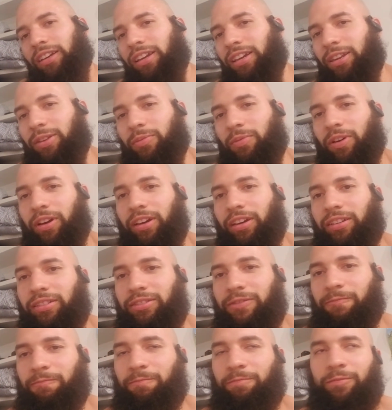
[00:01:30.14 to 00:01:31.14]
Anyways.
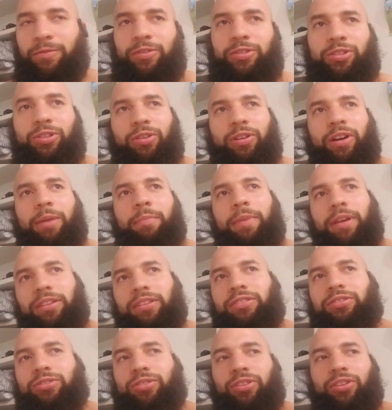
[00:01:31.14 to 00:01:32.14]
So, I met
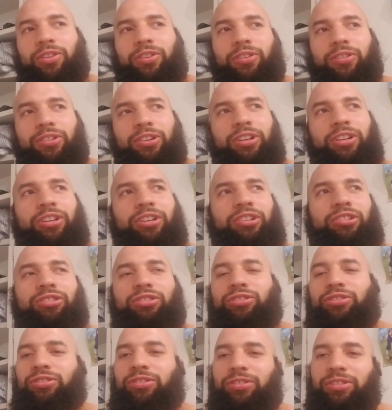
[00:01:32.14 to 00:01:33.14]
this girl.
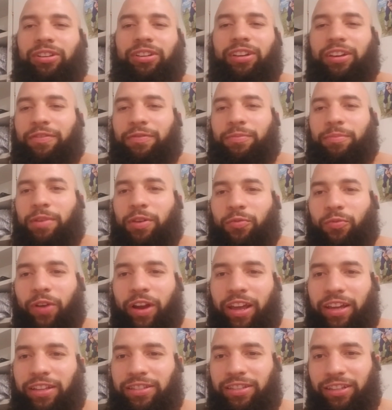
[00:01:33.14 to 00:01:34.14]
Enough of me
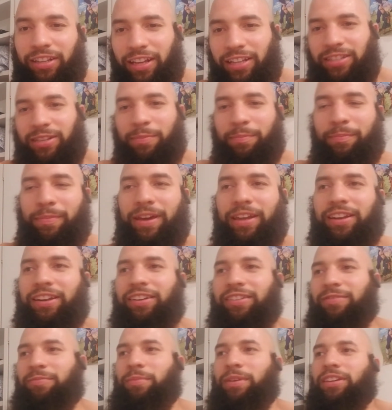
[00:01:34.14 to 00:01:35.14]
ranting. That's a minute
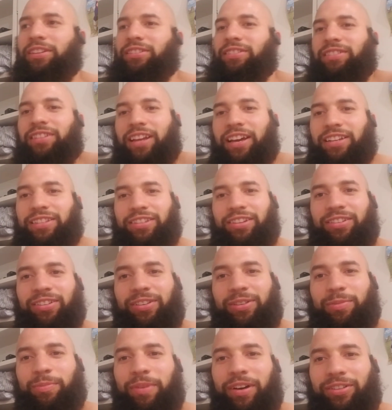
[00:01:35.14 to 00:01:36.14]
of me just not
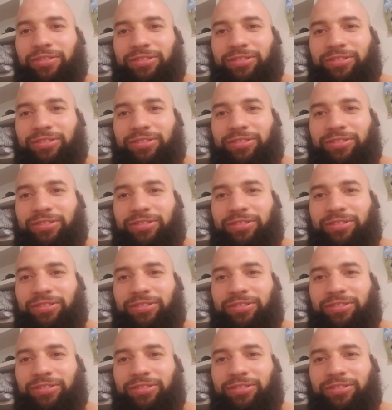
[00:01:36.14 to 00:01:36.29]
talking about